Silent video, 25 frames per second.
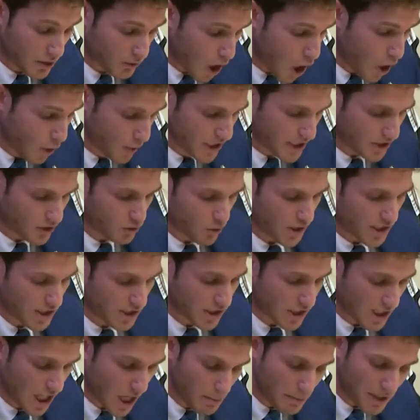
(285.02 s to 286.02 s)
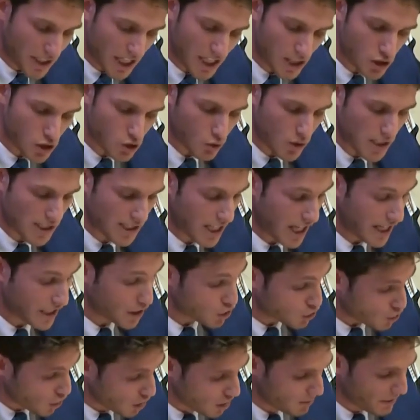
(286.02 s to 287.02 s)
own interests, some countries
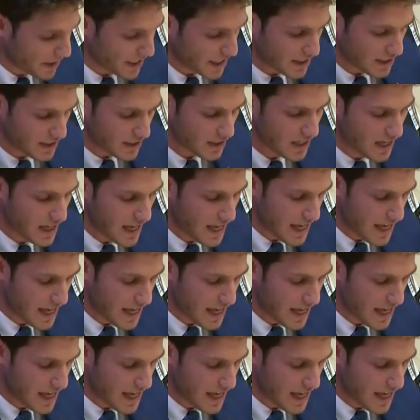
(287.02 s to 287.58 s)
like Germany